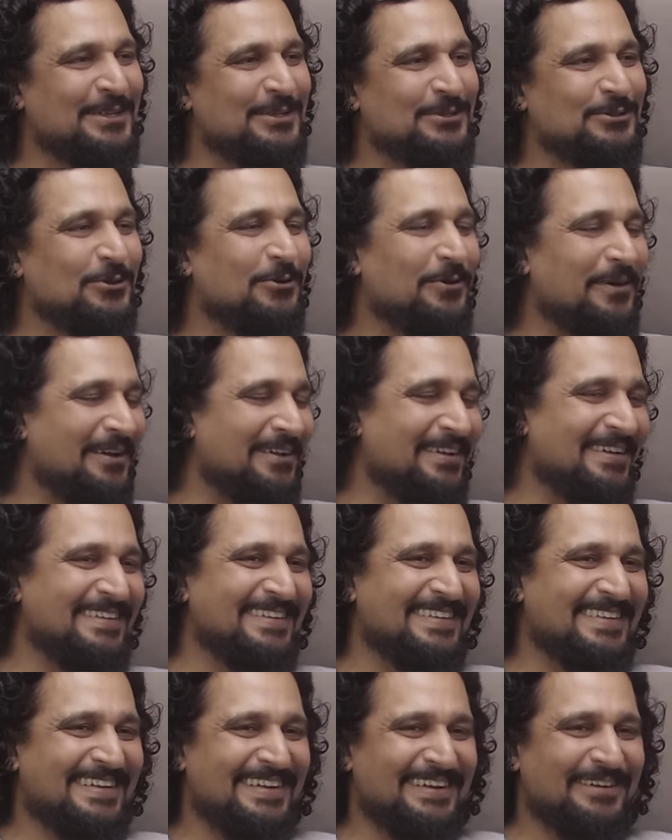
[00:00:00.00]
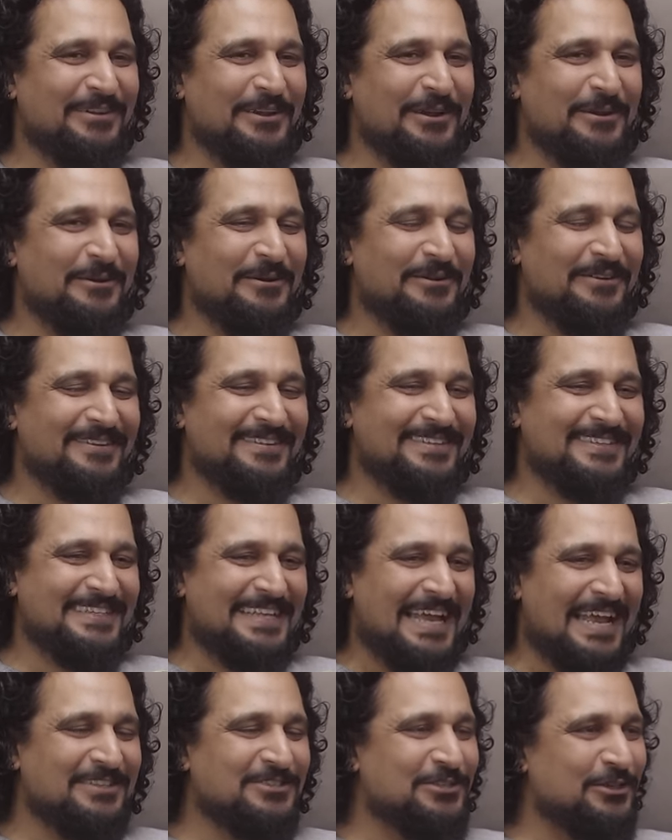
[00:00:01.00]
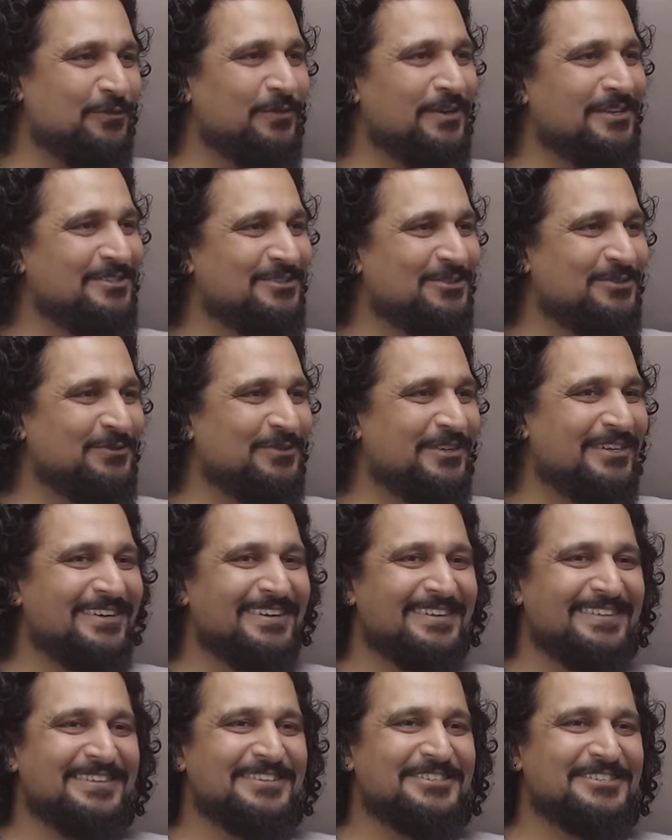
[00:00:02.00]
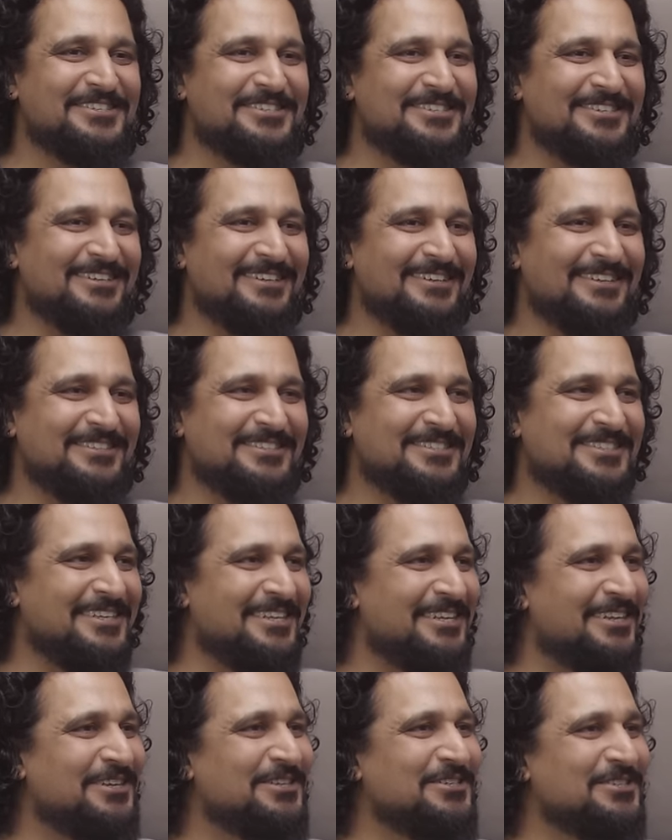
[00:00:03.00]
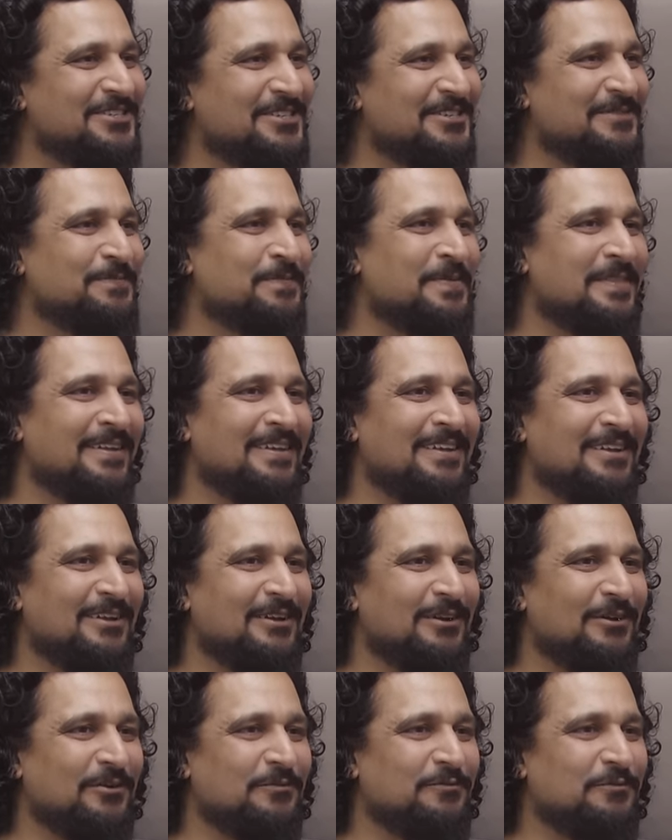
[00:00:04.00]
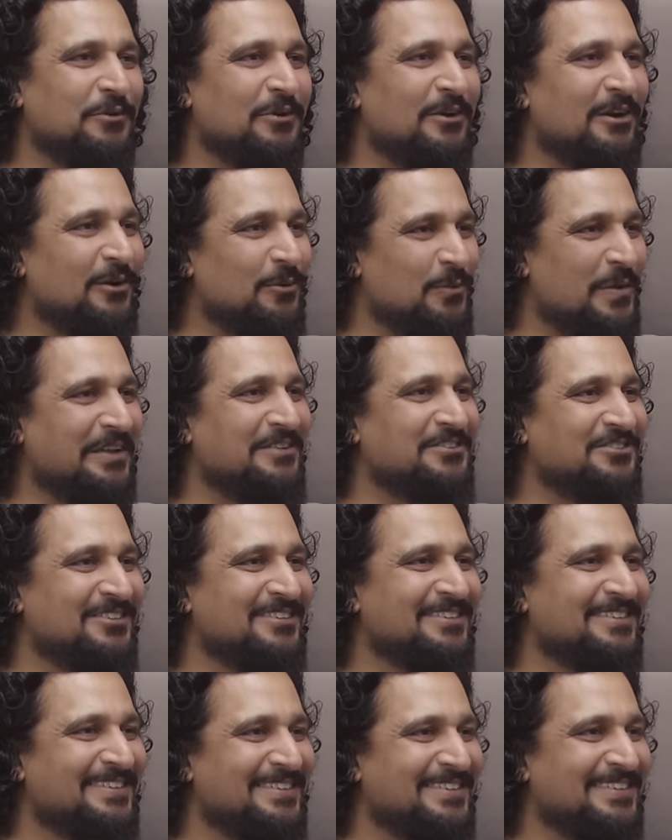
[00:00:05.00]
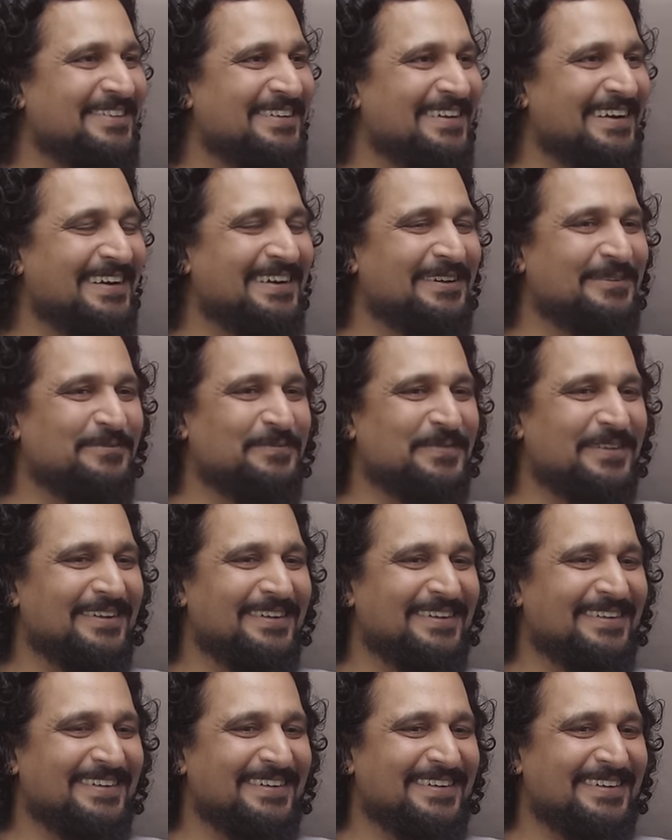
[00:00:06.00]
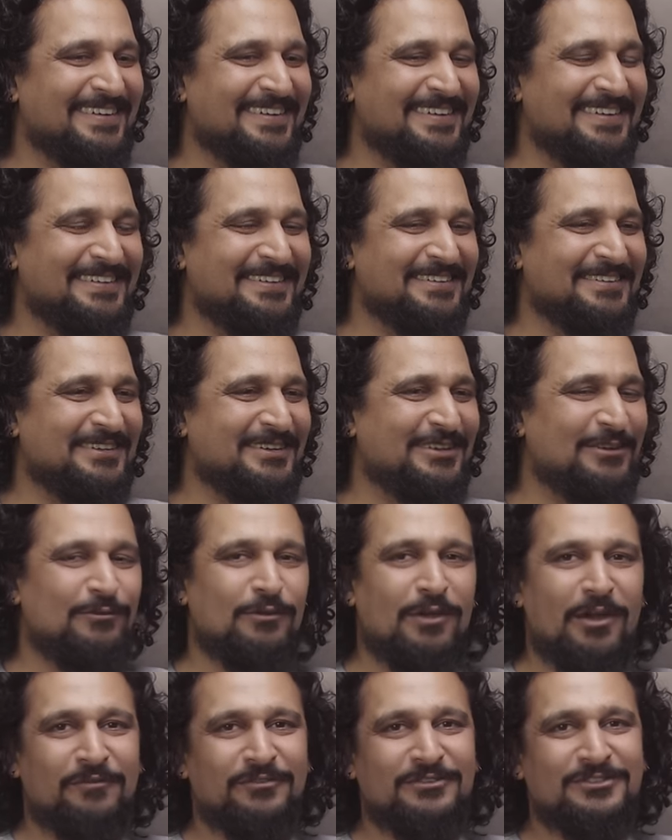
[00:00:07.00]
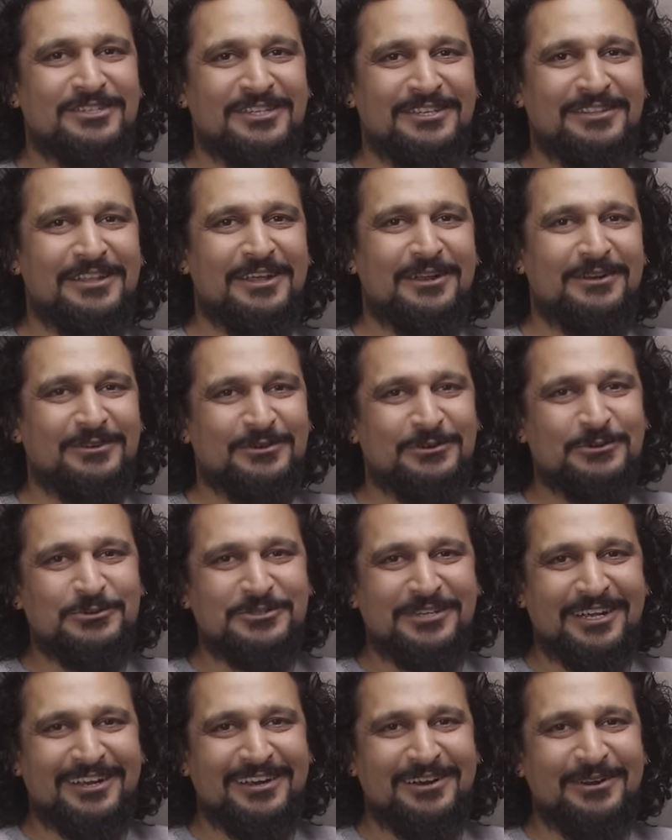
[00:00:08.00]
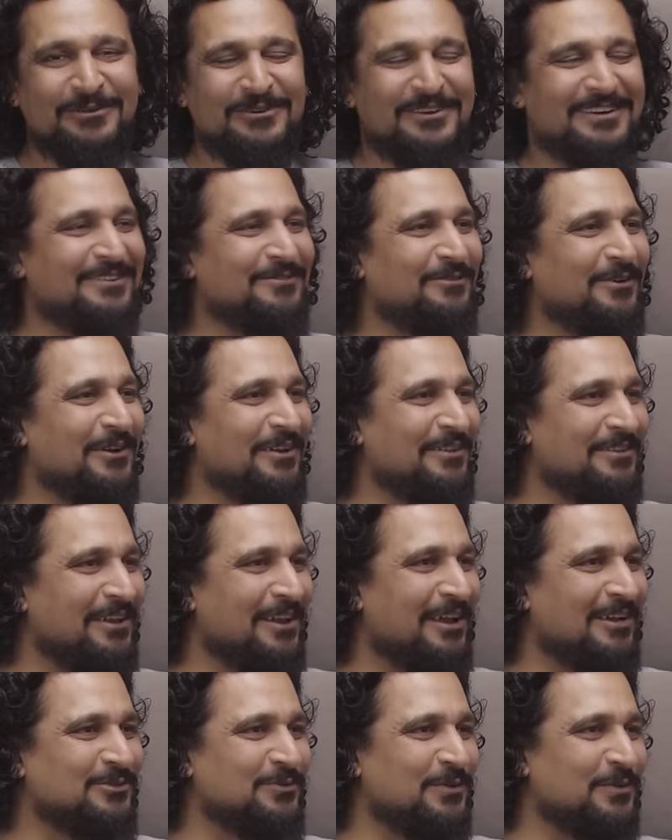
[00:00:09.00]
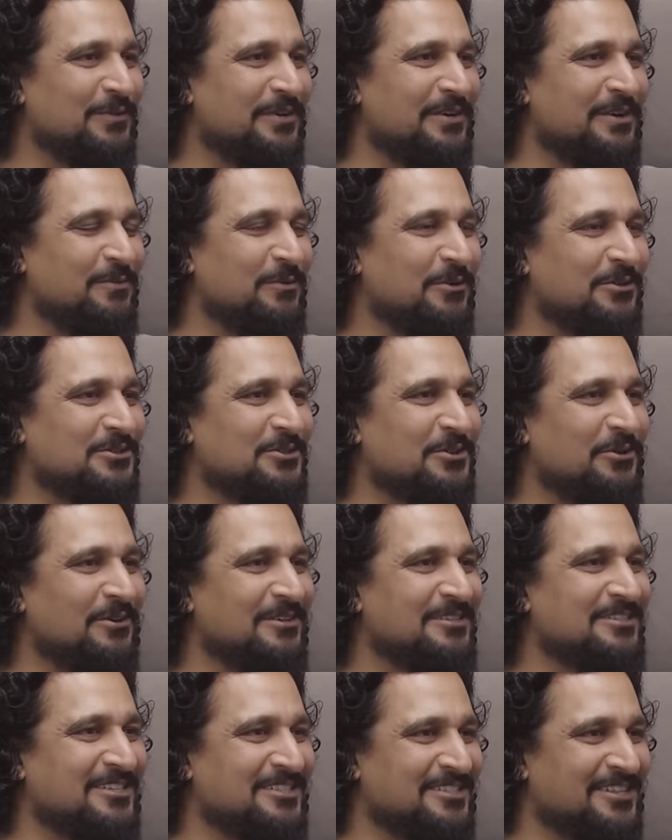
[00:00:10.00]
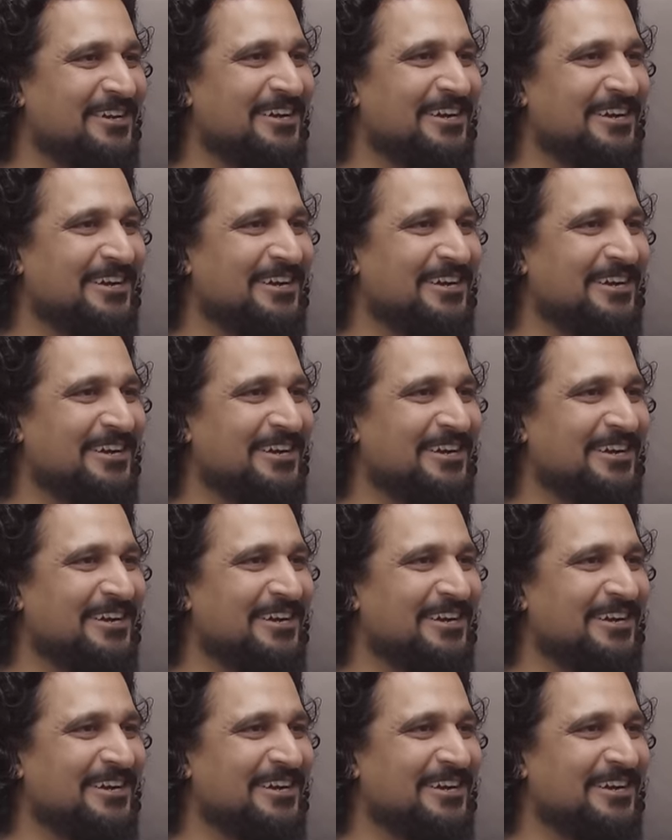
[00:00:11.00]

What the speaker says: So, at Zigwheels, we did this series for adventure, right? If you haven't seen that, do check it out. The last one we did was called Sasta